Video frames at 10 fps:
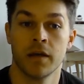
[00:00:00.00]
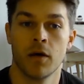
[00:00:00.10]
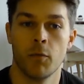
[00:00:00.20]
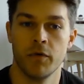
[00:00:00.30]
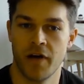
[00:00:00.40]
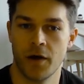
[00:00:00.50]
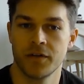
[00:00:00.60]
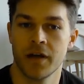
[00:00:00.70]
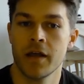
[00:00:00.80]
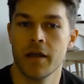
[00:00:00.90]
We found
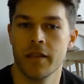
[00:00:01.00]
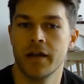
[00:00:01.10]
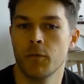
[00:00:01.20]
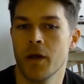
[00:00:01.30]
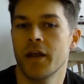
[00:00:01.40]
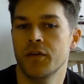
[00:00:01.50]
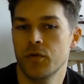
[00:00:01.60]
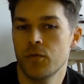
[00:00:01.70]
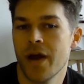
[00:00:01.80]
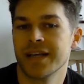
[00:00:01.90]
that while there
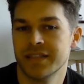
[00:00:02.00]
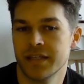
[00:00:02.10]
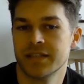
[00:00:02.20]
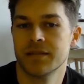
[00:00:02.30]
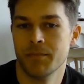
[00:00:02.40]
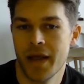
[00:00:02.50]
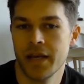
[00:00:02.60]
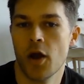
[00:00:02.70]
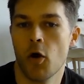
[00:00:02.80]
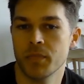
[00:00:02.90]
do exist
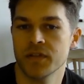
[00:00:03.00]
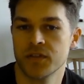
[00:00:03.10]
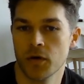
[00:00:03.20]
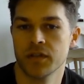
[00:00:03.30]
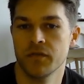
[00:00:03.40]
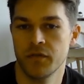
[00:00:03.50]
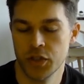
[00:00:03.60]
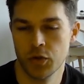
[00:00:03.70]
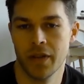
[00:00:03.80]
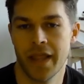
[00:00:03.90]
many open source
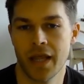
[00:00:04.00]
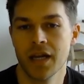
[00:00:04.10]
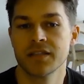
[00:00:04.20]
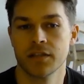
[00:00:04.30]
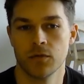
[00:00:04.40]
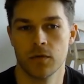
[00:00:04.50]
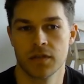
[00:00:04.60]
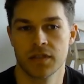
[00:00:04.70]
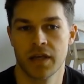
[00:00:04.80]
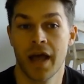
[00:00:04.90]
visual analysis
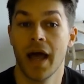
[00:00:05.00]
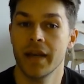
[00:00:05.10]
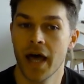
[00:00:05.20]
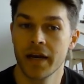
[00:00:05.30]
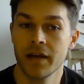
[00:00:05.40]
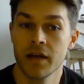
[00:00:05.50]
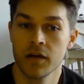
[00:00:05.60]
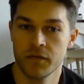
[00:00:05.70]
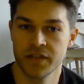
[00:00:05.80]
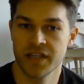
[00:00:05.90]
tools, none
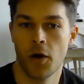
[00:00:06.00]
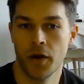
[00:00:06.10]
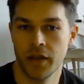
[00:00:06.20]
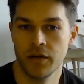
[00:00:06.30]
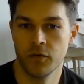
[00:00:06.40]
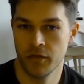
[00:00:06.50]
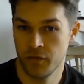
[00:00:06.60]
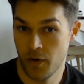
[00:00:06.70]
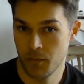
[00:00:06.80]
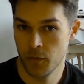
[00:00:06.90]
fits our need for a
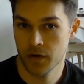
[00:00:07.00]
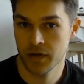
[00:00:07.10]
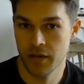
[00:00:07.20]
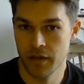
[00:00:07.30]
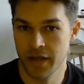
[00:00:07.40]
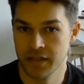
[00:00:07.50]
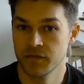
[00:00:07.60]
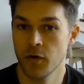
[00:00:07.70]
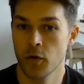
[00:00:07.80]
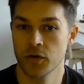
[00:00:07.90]
framework that's
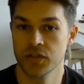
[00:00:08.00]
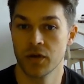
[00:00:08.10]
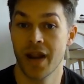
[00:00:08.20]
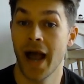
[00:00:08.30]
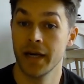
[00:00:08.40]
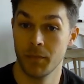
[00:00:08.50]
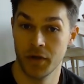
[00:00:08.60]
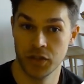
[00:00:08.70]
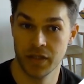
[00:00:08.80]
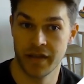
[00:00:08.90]
focused on
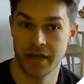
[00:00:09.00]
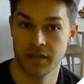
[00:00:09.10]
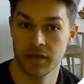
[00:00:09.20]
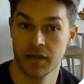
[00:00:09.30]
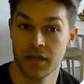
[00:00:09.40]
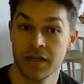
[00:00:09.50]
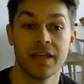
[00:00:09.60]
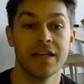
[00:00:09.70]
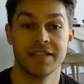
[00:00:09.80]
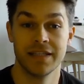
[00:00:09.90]
high-dimensional data,
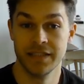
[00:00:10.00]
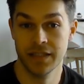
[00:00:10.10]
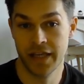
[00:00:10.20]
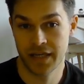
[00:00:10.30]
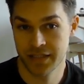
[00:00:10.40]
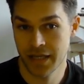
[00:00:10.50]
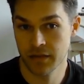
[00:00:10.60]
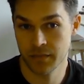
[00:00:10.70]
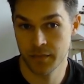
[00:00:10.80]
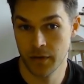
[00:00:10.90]
is easily
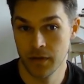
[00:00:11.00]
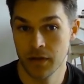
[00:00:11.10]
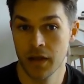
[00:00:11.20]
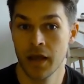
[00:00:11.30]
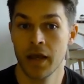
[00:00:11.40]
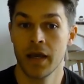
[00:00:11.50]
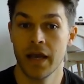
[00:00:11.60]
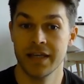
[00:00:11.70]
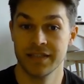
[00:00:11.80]
extendable, is